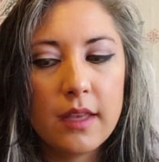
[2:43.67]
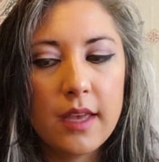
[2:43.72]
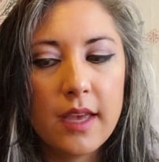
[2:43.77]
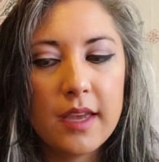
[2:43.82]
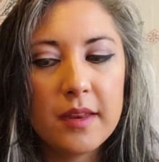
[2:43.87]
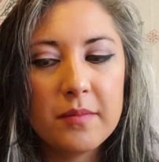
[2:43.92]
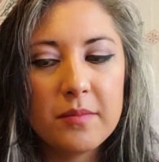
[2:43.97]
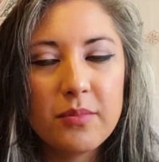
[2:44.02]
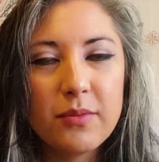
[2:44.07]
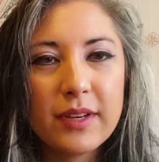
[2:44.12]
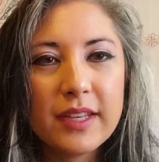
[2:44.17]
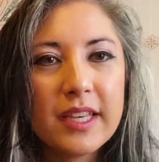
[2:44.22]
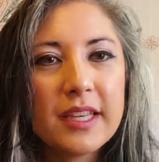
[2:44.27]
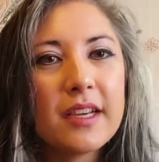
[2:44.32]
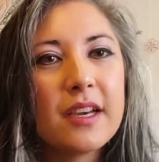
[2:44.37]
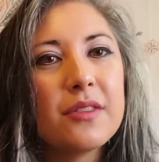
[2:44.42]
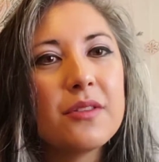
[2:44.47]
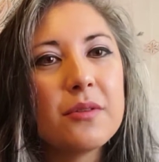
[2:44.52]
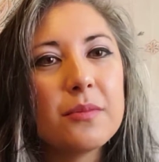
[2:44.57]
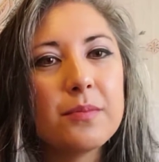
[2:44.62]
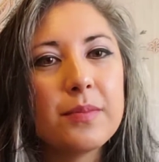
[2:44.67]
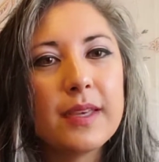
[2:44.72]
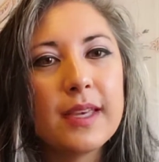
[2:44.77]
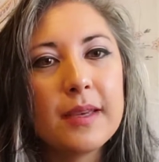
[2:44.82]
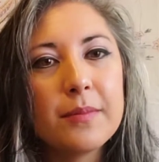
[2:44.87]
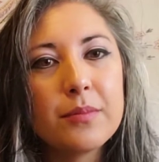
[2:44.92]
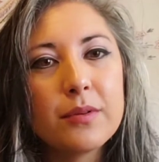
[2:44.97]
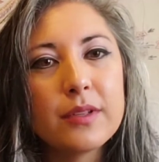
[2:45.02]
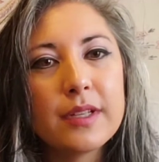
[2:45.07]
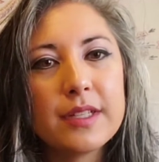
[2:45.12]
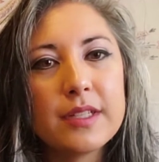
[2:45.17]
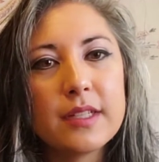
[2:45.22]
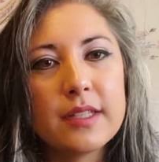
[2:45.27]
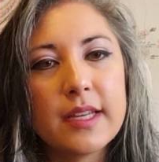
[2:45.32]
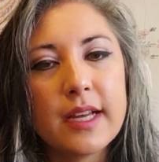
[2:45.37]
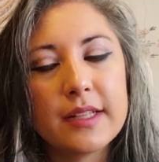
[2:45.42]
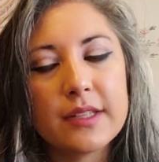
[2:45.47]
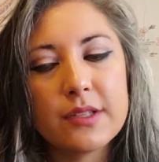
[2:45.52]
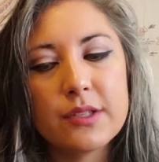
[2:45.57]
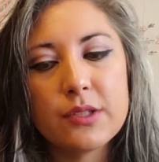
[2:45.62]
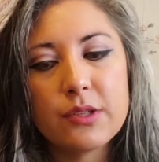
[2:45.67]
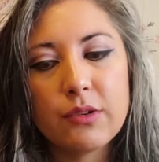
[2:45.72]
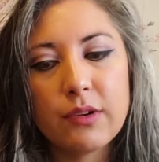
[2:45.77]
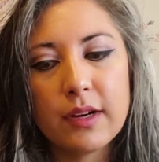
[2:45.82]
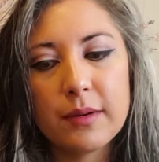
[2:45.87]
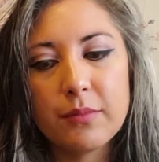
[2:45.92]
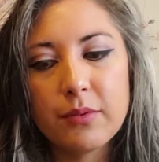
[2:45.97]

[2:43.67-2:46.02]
and bringing other people into that story,